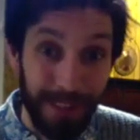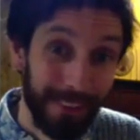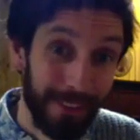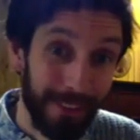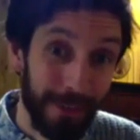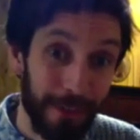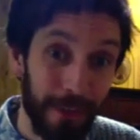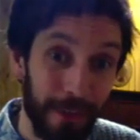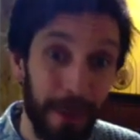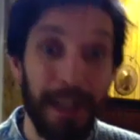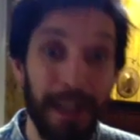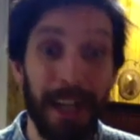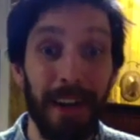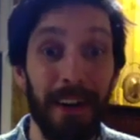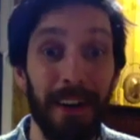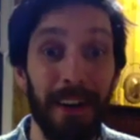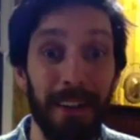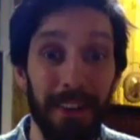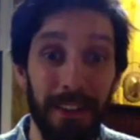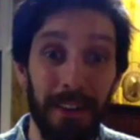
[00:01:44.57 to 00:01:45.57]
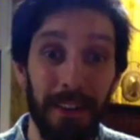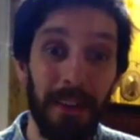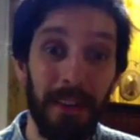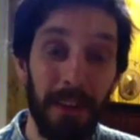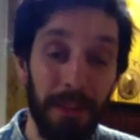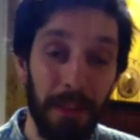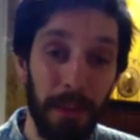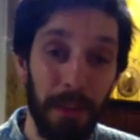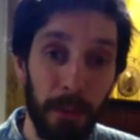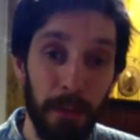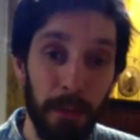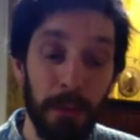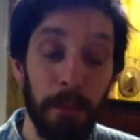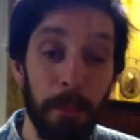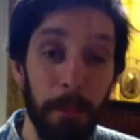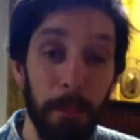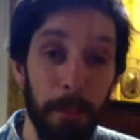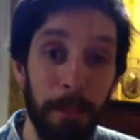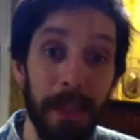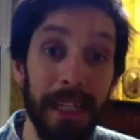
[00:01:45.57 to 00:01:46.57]
strumming harder on those
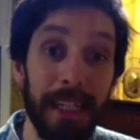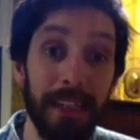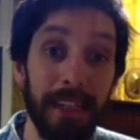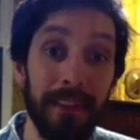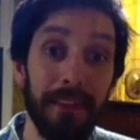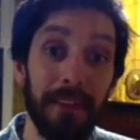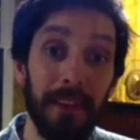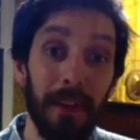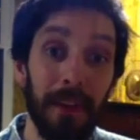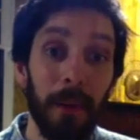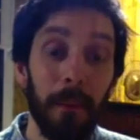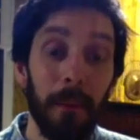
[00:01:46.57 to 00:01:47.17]
beats,